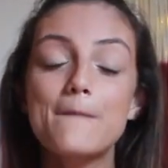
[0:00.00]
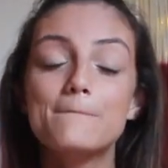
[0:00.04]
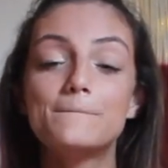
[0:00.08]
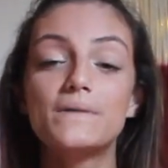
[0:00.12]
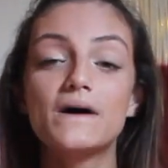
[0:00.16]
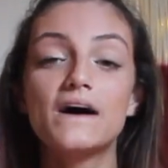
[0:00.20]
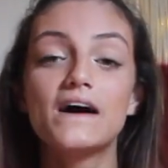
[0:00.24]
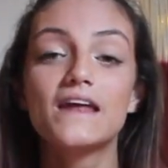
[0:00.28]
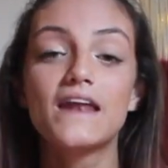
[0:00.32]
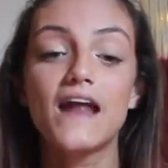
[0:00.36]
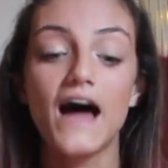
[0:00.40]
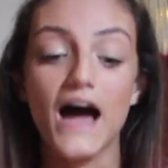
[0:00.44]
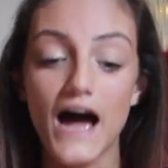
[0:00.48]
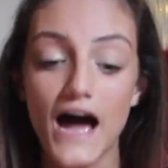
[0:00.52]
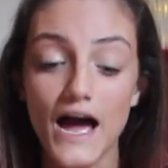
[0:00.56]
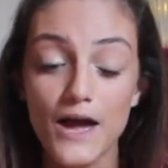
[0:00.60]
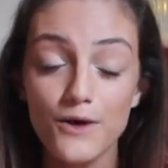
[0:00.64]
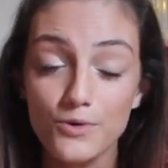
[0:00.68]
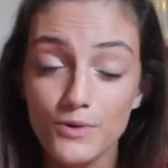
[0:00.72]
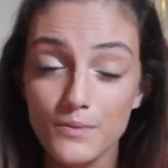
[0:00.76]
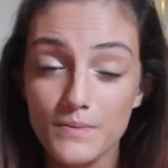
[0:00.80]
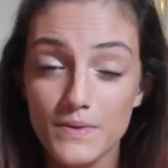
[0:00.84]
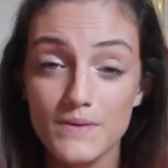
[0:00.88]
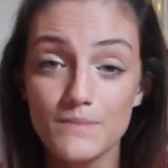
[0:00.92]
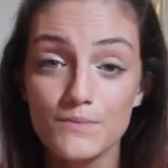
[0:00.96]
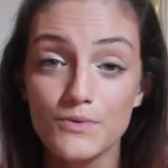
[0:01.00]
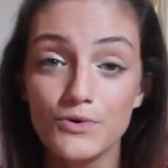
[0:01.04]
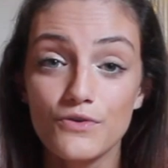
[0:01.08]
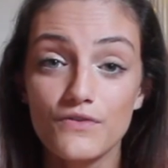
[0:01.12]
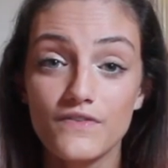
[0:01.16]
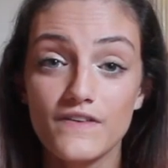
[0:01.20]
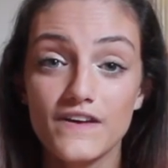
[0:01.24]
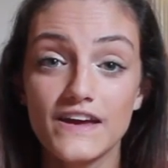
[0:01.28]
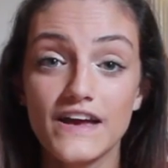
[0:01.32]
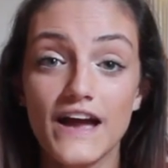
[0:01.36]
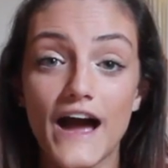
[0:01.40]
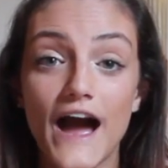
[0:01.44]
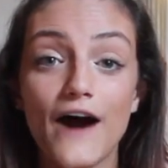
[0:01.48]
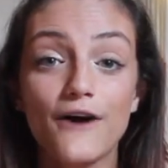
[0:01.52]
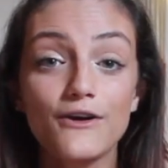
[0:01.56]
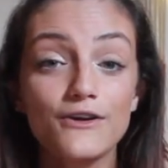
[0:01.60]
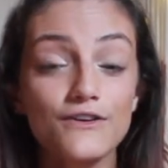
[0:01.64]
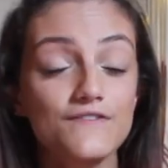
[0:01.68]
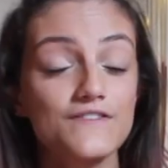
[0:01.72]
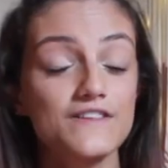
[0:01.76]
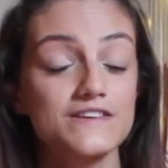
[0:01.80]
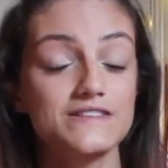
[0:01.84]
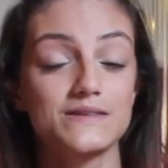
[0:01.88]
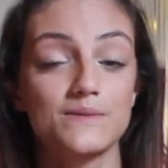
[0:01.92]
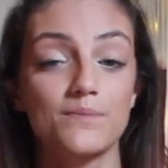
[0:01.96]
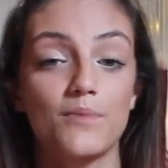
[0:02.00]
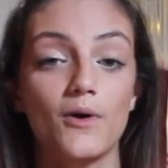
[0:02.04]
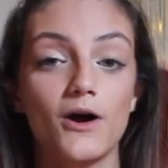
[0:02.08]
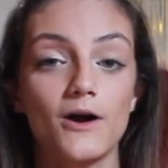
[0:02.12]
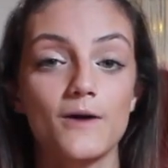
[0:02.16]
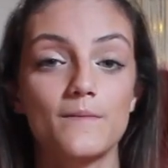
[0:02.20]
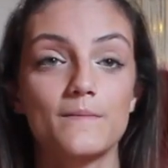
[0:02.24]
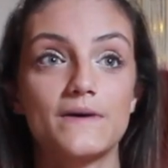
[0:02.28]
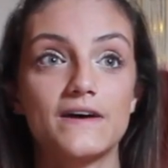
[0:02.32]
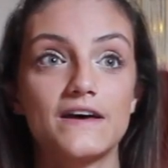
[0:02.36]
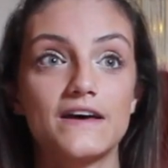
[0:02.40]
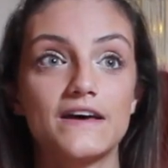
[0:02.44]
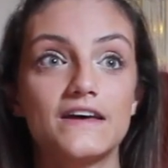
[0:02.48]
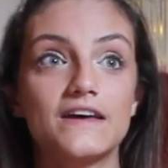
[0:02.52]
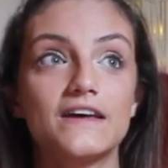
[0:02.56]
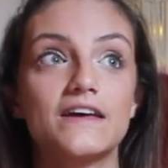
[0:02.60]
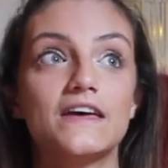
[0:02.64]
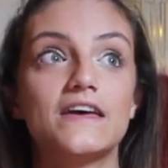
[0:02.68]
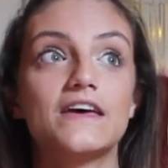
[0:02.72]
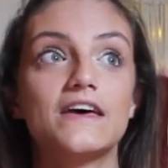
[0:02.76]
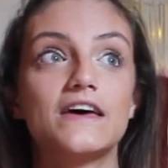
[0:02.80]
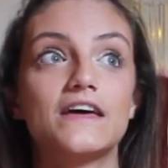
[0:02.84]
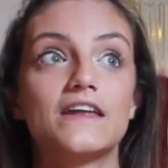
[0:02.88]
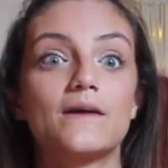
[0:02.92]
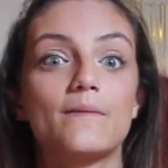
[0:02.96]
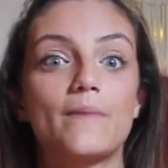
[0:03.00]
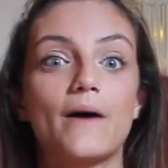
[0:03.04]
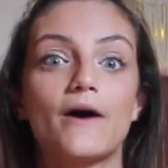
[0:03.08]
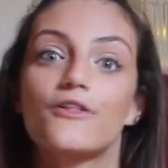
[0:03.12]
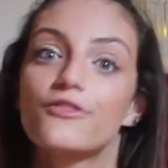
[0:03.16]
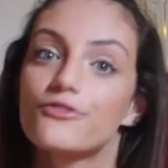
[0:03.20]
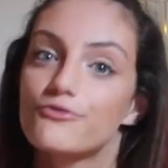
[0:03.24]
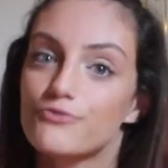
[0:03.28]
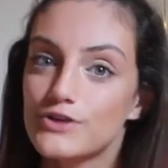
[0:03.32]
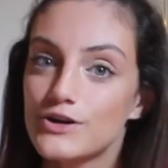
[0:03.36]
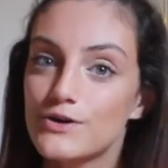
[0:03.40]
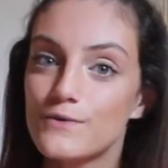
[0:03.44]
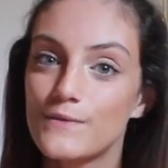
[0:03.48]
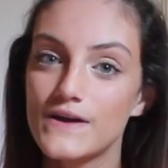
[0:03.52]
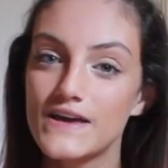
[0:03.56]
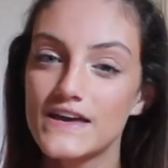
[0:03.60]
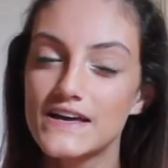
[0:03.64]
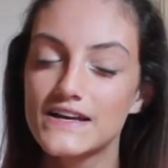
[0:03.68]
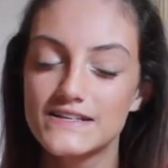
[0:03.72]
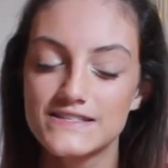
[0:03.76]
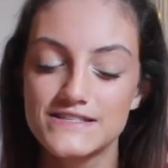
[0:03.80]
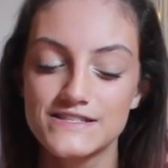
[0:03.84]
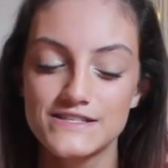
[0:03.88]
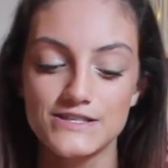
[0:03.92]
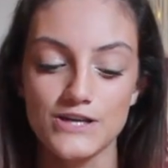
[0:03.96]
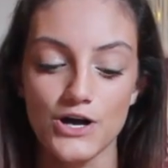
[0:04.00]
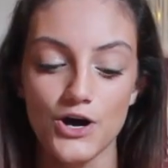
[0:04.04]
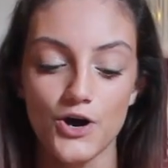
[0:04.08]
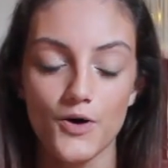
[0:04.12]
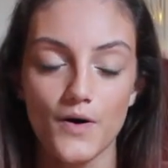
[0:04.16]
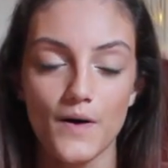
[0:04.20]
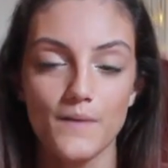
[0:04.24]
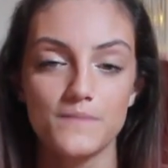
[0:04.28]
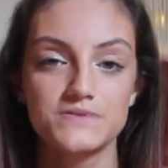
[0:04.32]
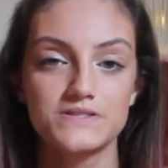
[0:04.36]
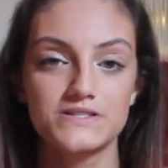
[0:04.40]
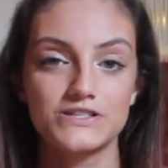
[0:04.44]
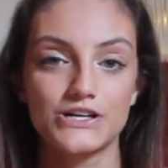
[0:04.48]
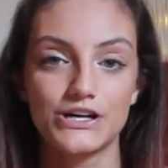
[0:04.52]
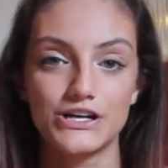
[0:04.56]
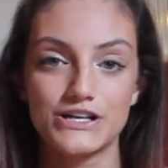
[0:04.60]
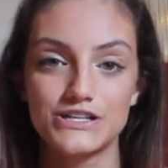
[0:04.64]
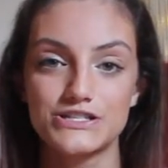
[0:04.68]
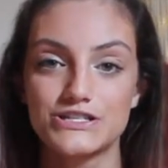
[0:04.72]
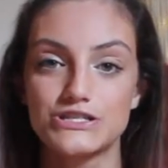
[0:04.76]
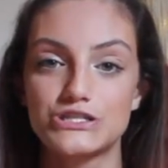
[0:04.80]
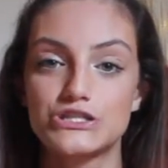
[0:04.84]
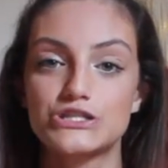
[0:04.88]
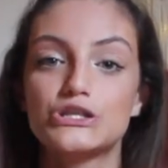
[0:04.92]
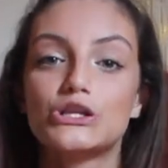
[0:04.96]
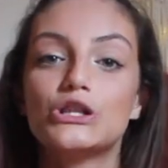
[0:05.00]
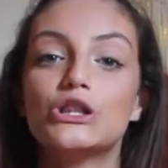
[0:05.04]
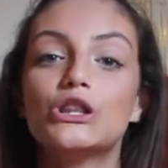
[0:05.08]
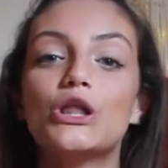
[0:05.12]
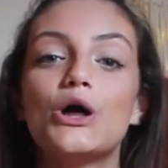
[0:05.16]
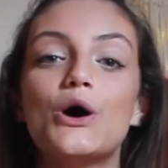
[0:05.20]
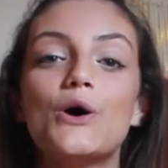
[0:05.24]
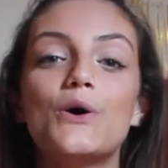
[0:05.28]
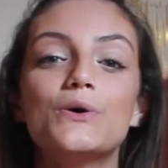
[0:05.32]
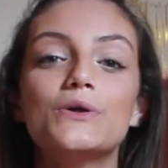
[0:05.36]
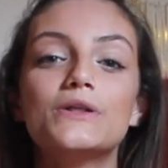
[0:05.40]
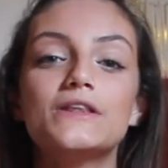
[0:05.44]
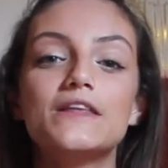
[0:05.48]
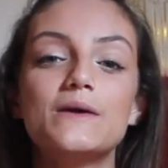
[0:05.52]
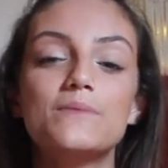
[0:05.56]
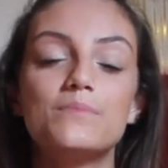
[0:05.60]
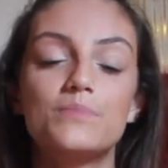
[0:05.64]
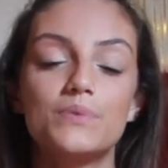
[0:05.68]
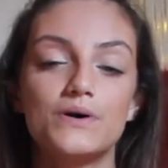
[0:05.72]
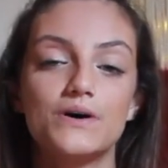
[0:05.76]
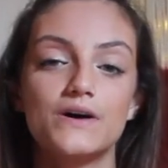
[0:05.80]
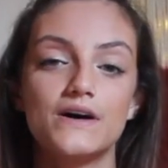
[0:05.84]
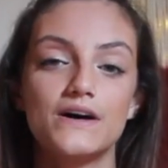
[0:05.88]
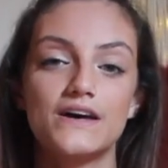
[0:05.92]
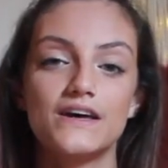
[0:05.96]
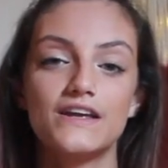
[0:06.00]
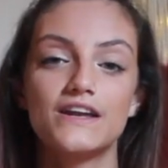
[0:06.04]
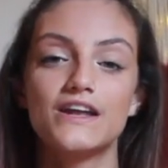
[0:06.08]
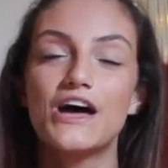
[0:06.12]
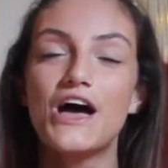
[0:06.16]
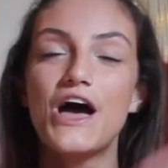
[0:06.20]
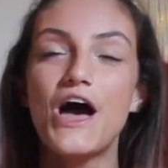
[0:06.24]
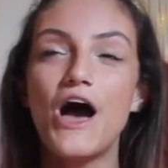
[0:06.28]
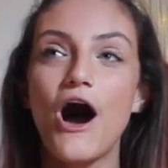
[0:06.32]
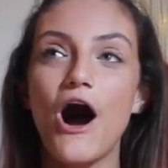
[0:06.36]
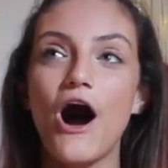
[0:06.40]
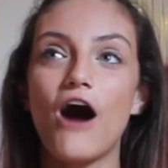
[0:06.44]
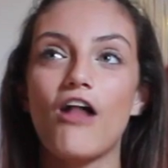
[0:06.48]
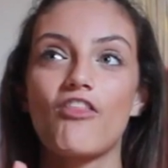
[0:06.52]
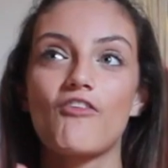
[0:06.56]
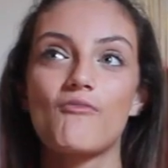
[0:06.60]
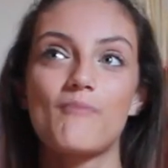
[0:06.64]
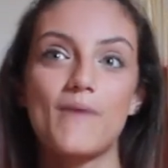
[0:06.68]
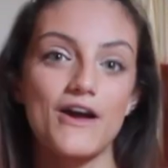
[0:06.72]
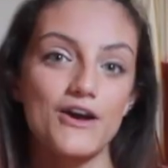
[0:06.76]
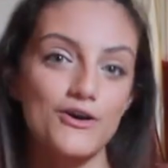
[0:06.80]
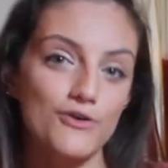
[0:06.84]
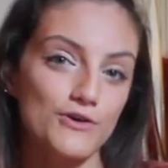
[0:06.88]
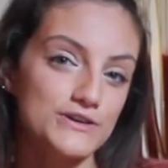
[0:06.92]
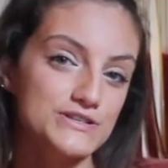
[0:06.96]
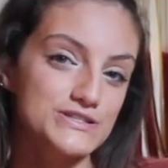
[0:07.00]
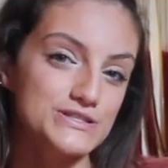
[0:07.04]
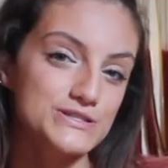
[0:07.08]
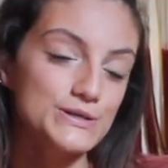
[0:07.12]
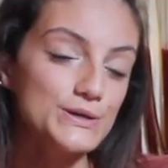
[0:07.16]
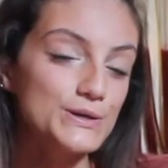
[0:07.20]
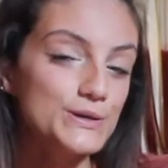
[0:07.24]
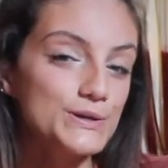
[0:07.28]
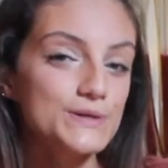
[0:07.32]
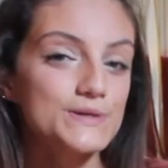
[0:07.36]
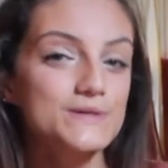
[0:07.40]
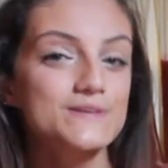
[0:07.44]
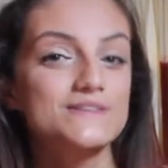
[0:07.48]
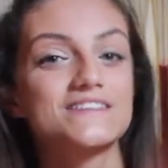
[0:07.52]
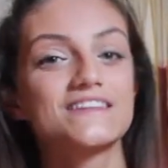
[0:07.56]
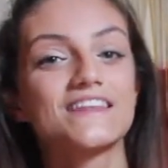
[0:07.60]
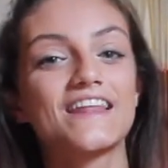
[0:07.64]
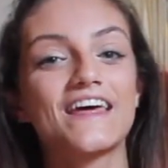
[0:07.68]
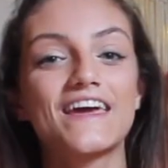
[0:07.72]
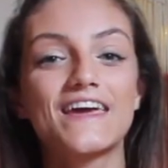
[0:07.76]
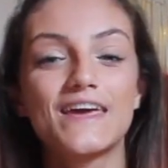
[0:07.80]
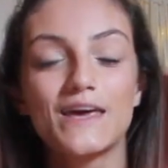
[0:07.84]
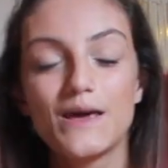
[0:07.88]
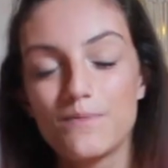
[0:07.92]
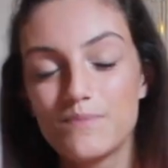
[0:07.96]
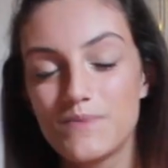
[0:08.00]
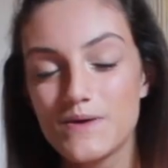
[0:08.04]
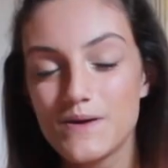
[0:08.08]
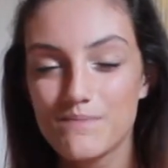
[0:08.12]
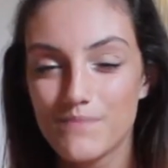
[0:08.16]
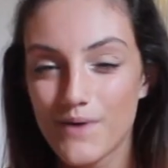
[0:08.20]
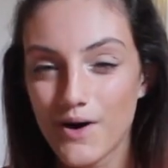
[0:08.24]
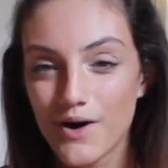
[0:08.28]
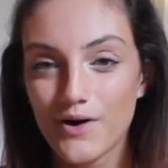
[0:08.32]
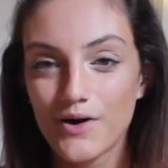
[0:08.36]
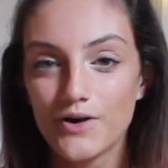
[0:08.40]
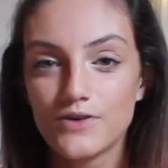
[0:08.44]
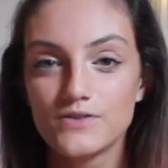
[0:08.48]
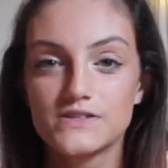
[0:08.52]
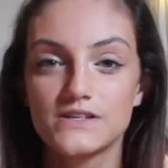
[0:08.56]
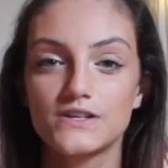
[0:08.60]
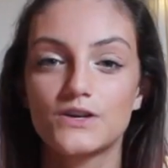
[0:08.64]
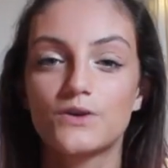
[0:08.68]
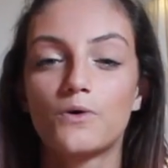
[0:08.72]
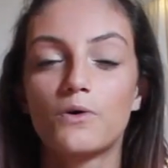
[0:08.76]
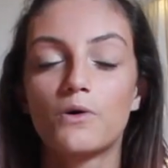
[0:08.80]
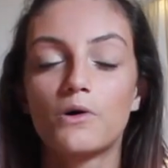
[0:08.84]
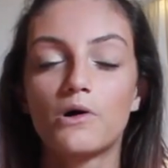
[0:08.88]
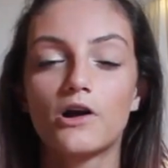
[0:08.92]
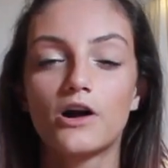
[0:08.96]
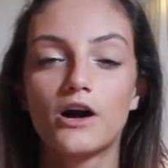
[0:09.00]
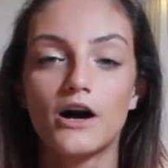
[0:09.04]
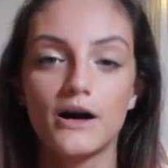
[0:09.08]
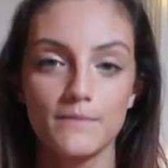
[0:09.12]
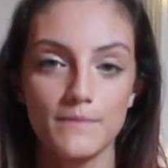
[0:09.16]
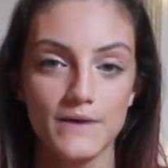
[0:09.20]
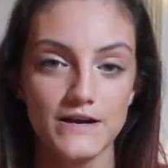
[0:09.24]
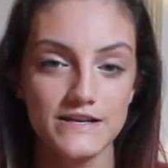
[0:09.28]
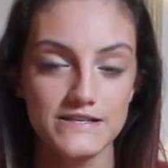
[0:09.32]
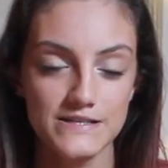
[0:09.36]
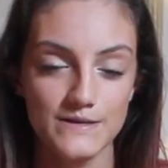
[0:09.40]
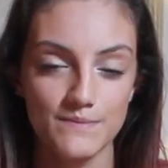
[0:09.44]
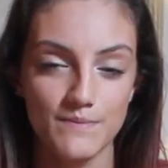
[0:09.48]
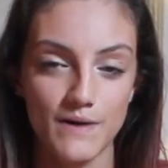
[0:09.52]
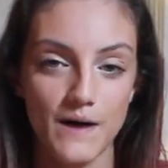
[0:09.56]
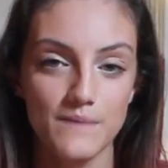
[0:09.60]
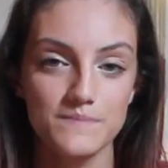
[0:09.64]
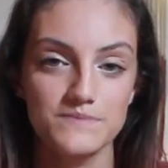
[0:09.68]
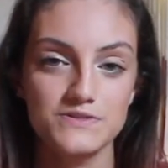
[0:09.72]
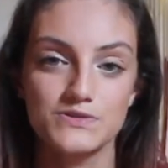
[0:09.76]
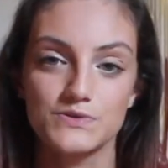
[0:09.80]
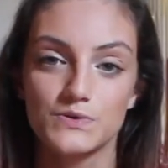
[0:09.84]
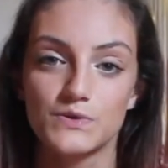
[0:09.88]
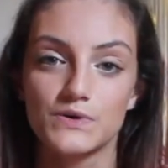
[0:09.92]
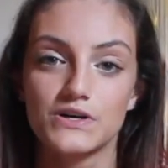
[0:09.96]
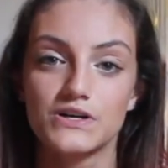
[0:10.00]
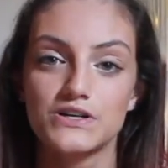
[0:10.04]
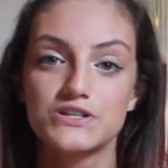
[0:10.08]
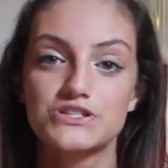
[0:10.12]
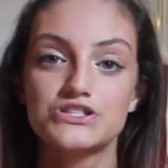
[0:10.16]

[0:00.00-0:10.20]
But I will be moving out of this apartment in about 3 weeks, so I'm starting to slowly put all of my crystals and like hippie boho decor on my Depop store.